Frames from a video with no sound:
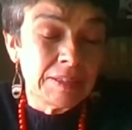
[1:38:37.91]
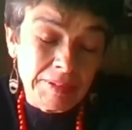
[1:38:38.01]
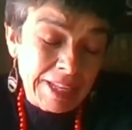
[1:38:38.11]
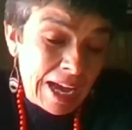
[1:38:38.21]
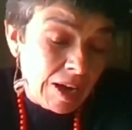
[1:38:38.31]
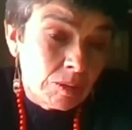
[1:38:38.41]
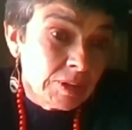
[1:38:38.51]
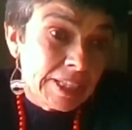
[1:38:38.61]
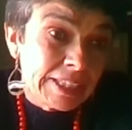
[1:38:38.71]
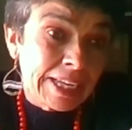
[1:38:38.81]

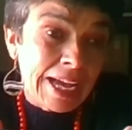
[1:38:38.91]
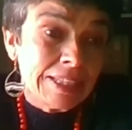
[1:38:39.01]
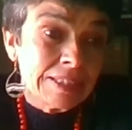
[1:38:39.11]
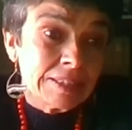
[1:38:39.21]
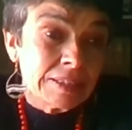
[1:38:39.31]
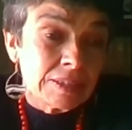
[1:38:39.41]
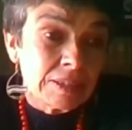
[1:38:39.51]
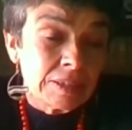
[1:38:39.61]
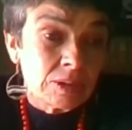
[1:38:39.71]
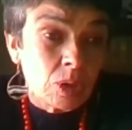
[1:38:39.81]
Now they can
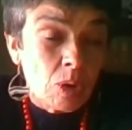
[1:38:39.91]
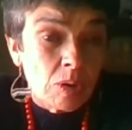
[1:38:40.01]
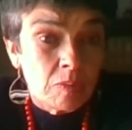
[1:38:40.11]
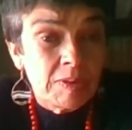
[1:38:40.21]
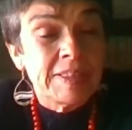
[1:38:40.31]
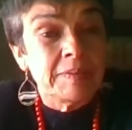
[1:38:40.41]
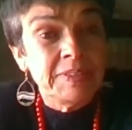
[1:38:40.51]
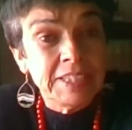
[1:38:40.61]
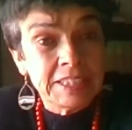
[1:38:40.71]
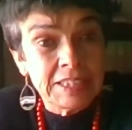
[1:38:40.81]
talk with the
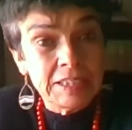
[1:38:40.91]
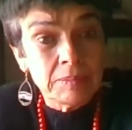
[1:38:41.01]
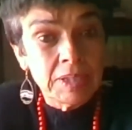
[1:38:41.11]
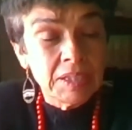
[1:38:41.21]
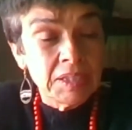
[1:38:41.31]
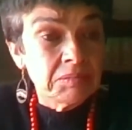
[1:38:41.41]
victim.